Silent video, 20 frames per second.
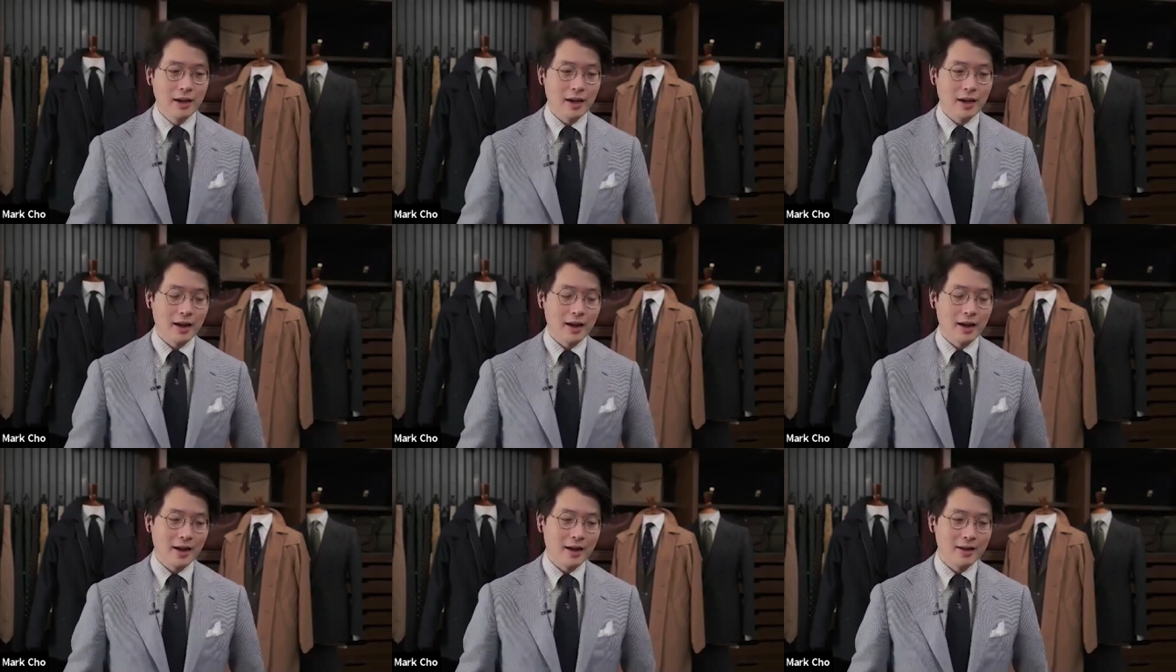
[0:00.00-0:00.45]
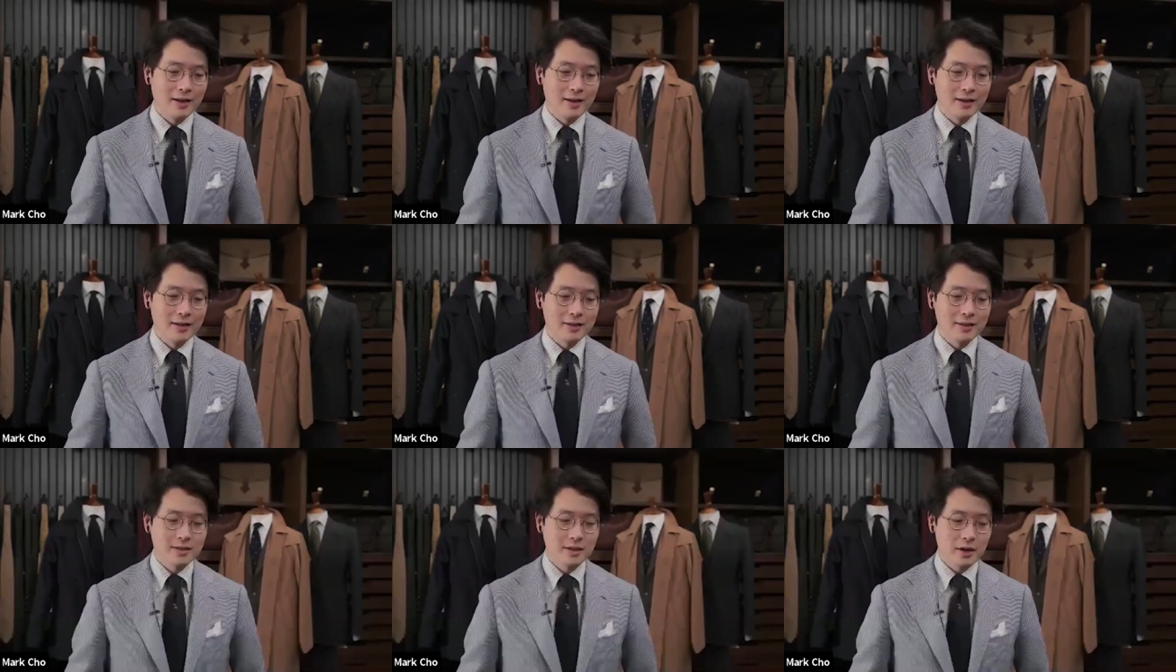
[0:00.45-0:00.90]

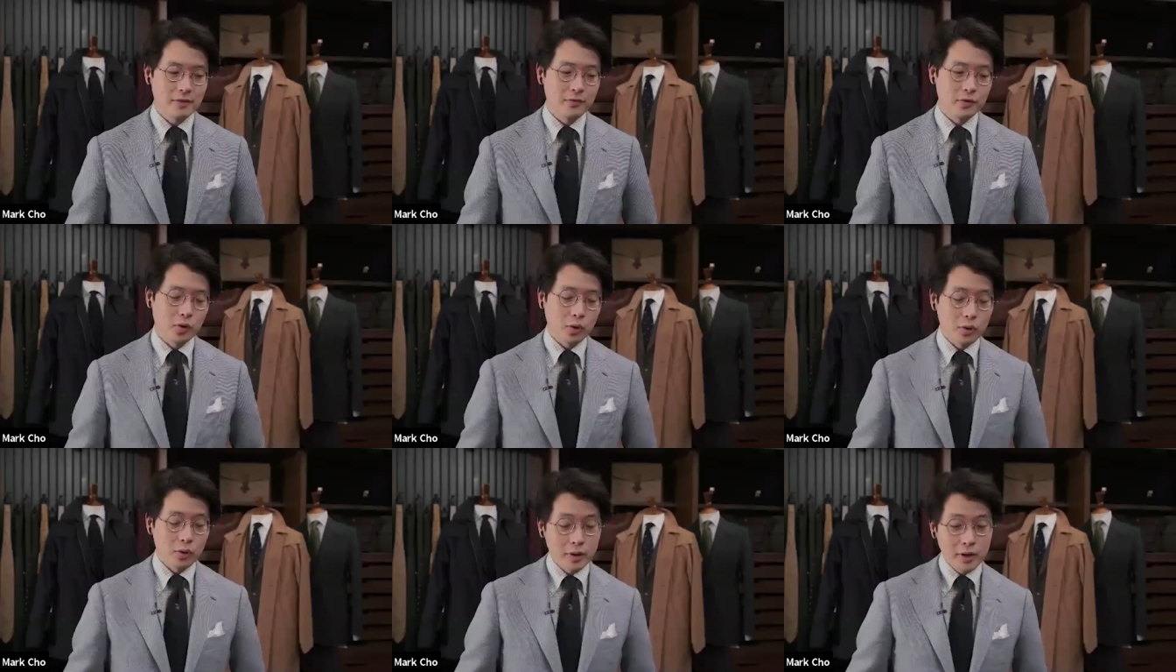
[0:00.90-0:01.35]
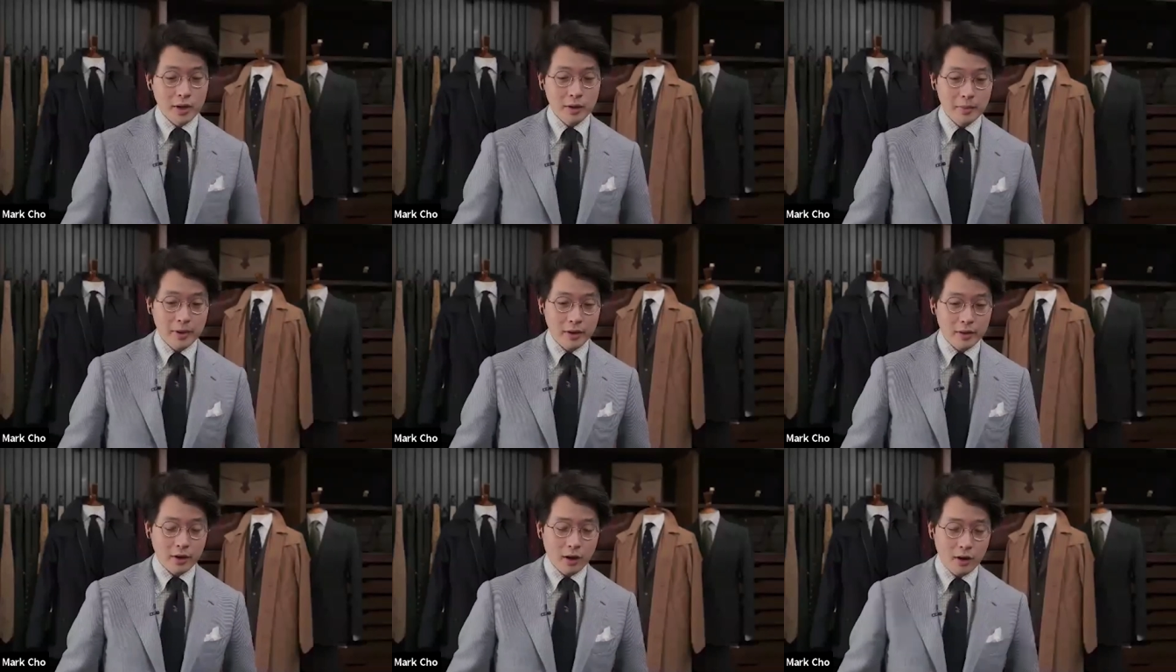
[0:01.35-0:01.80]
And if you're only going to
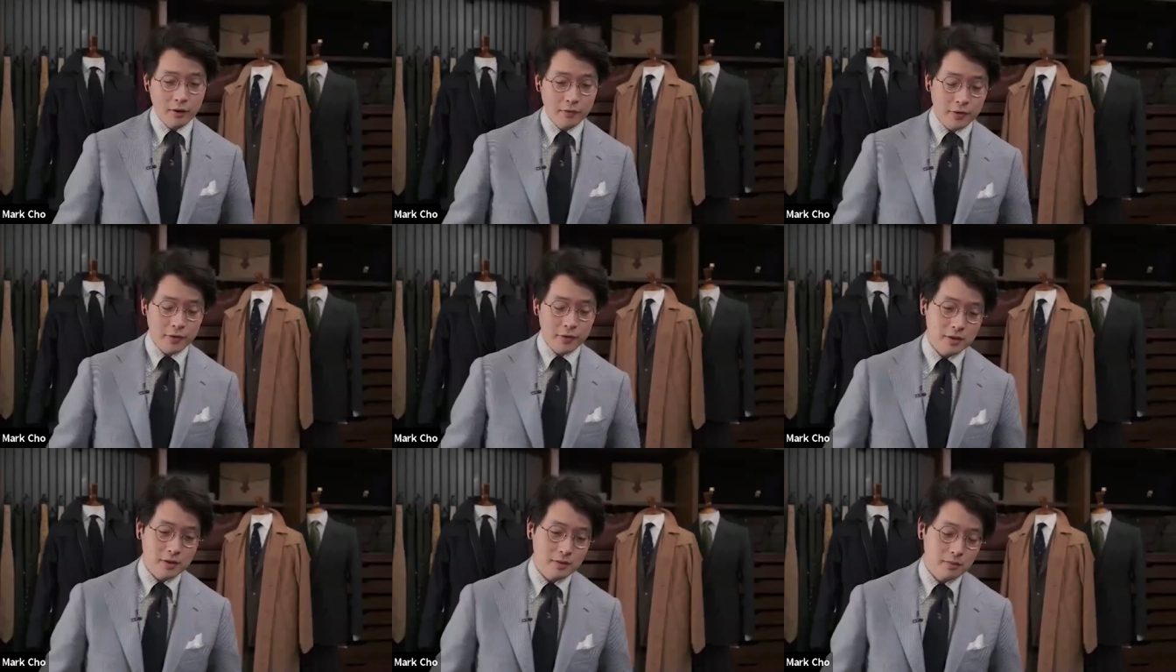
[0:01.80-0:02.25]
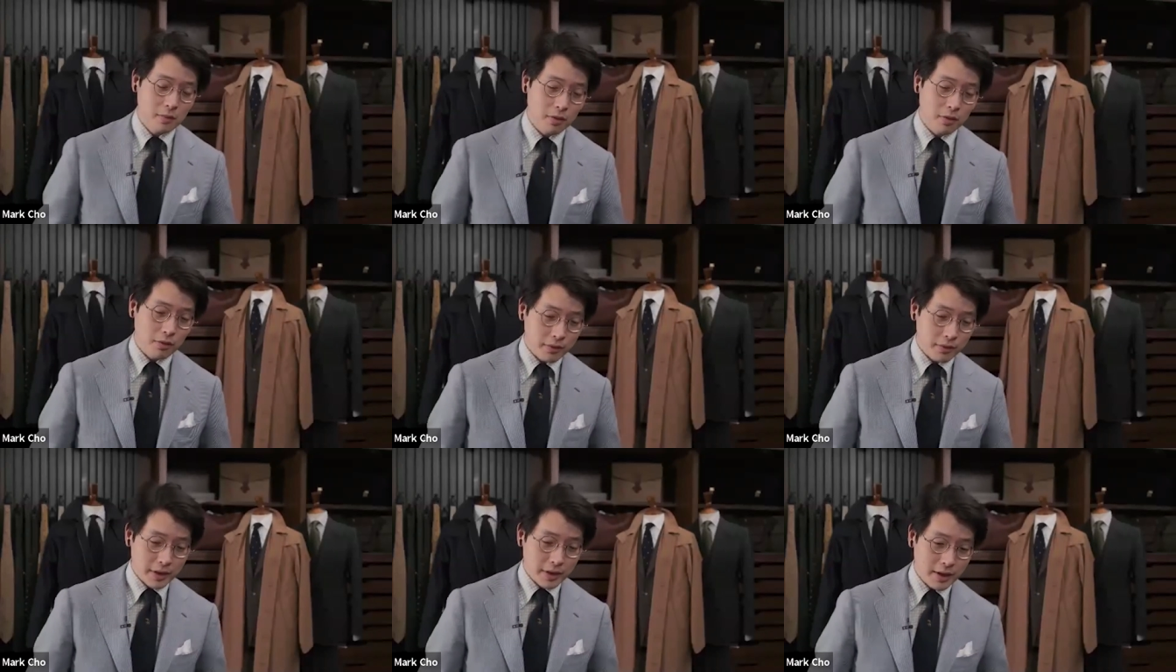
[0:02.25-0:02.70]
be at the office
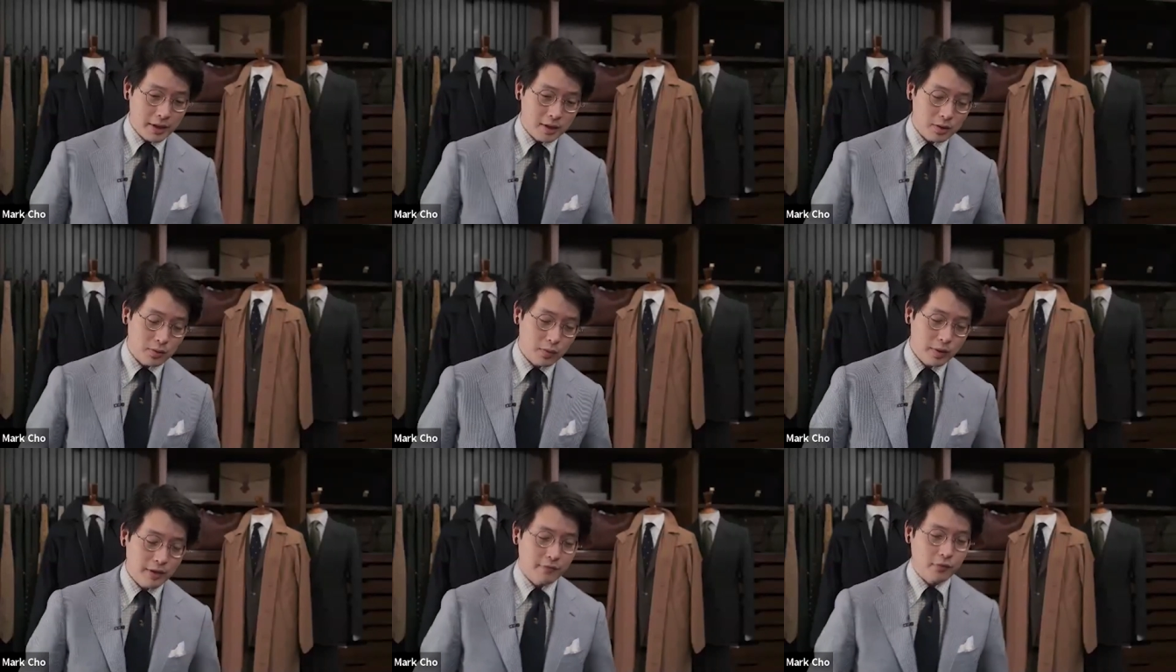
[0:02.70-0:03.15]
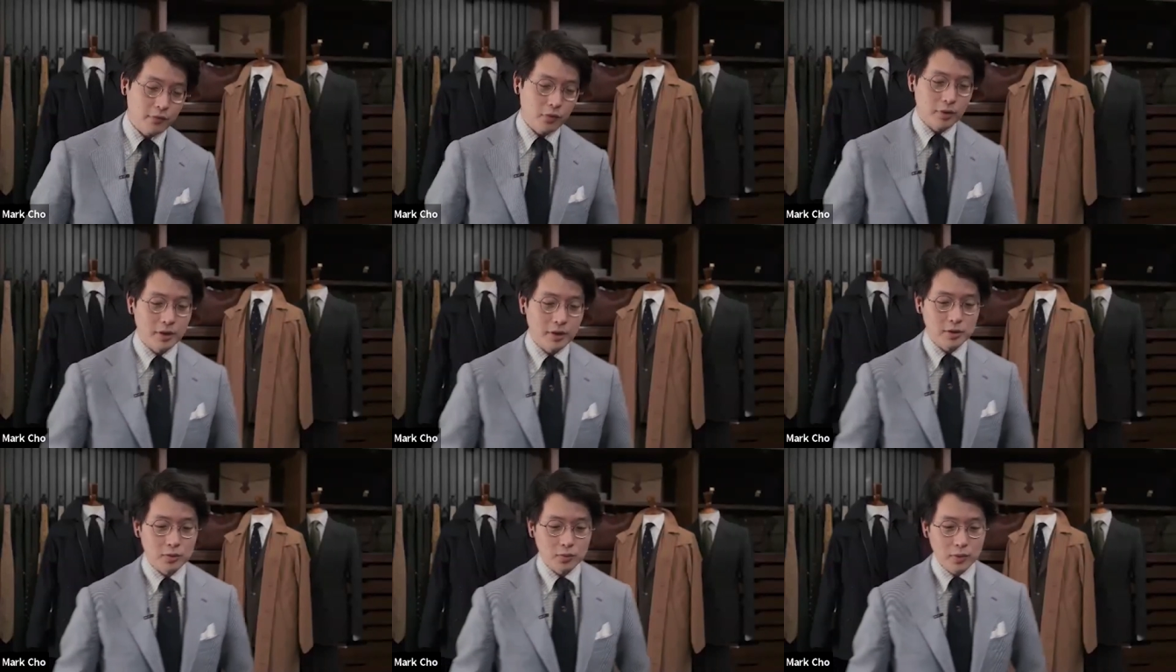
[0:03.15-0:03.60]
three days a week, four
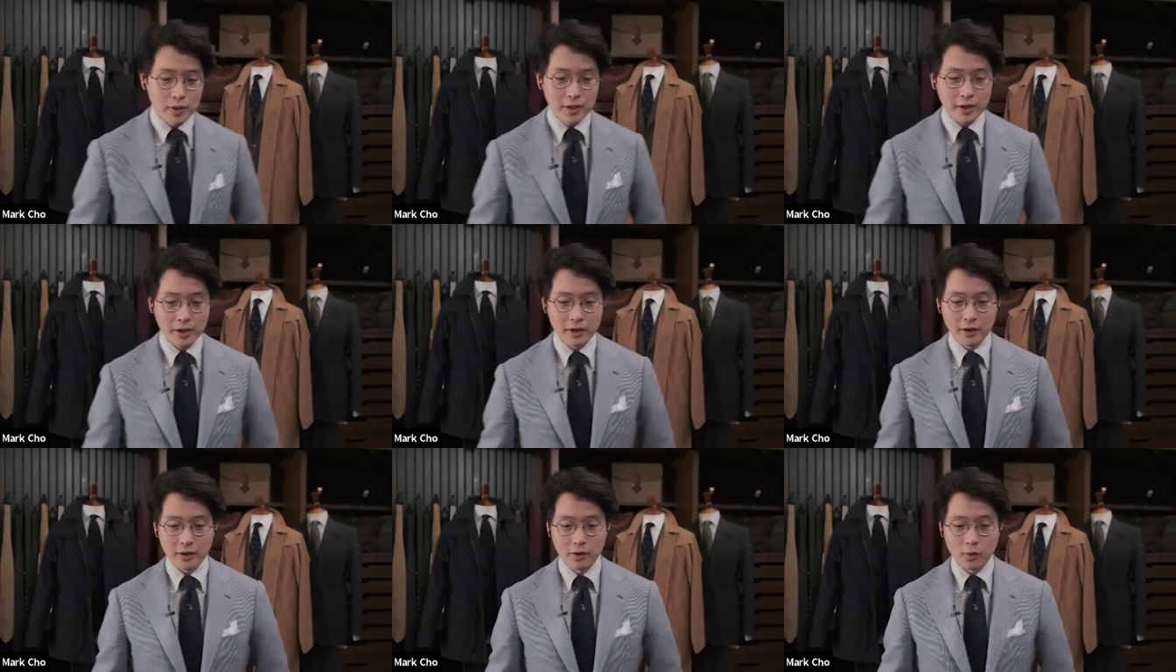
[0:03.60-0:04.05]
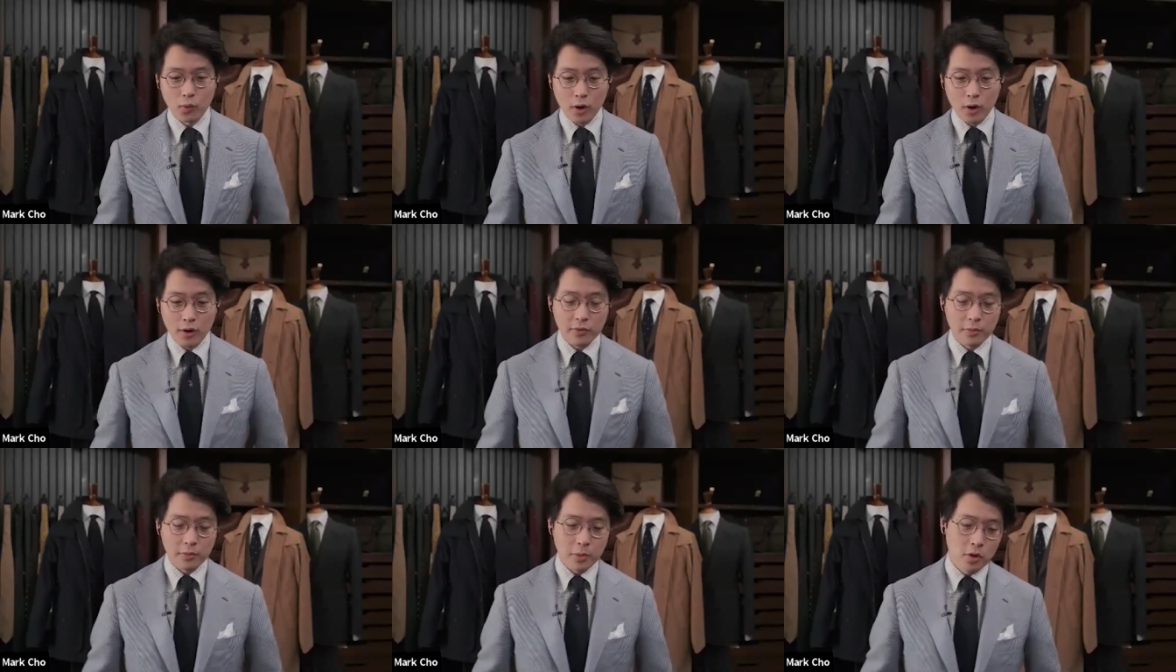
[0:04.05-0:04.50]
days a week, and you're going to
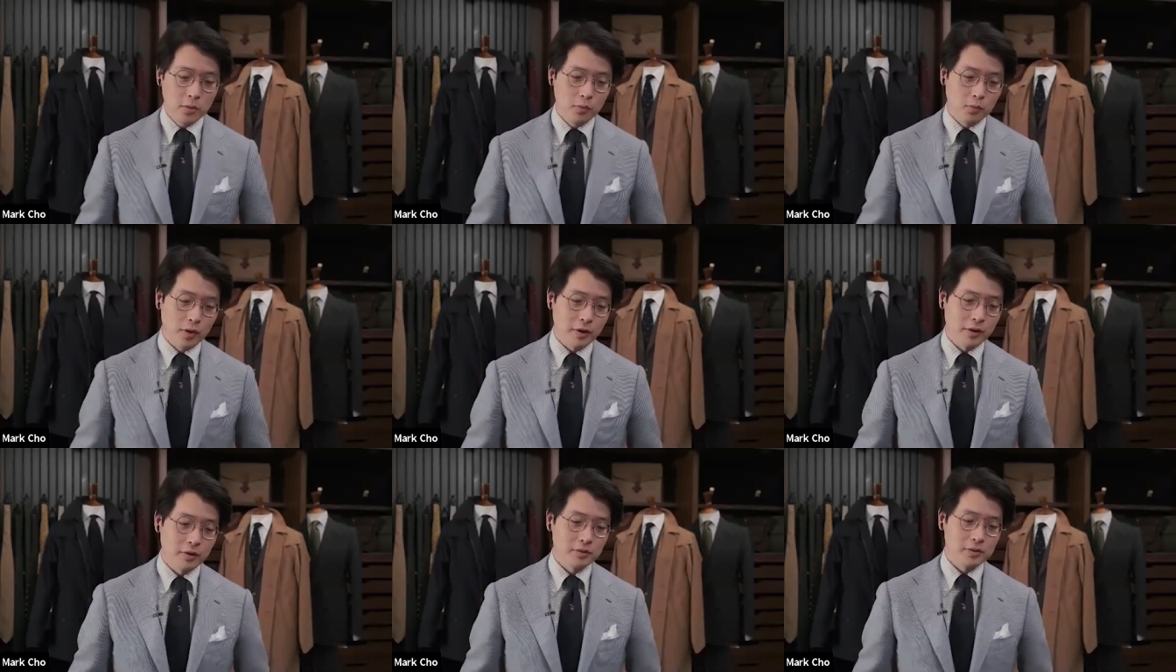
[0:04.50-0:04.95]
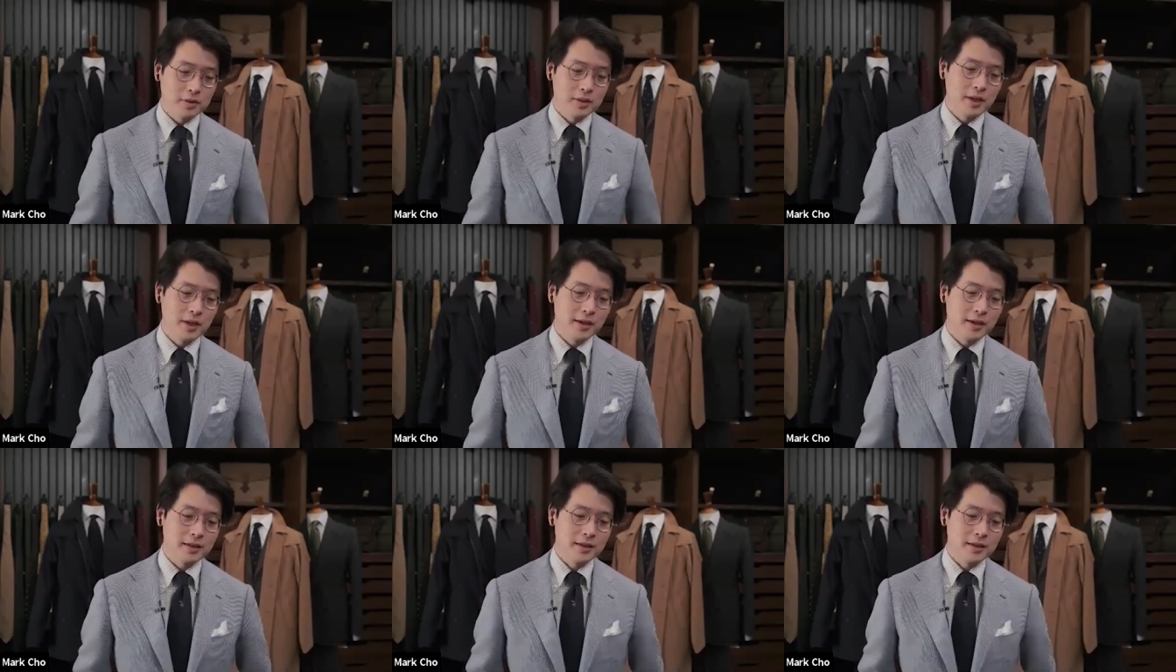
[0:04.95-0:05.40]
work from home one of those
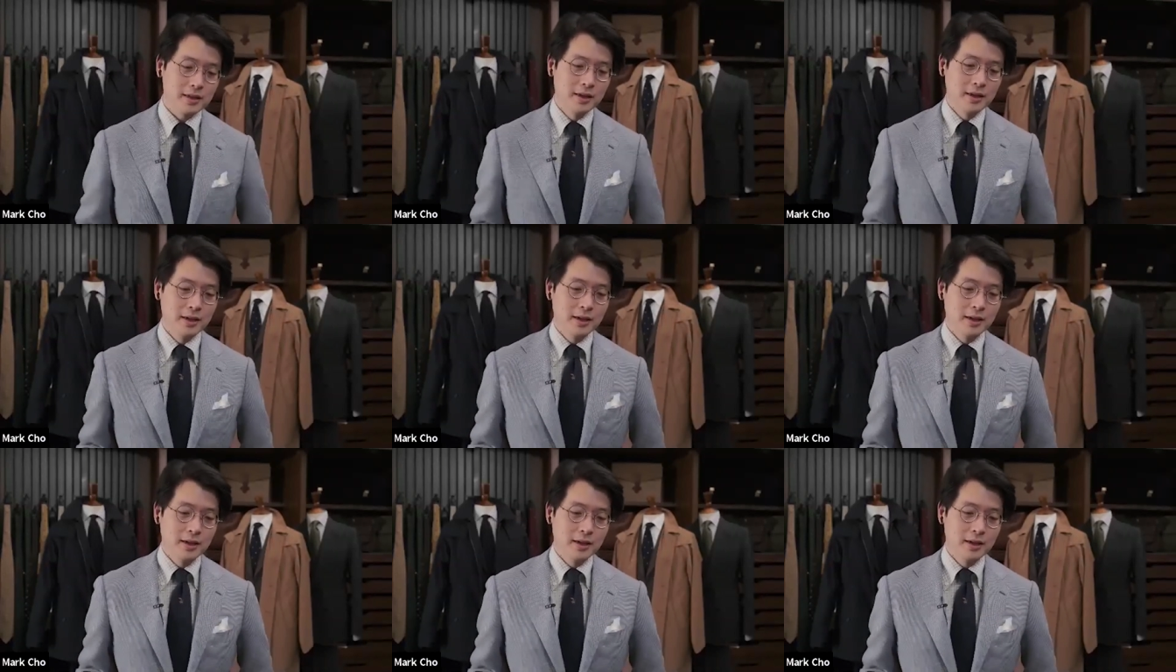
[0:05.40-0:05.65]
days,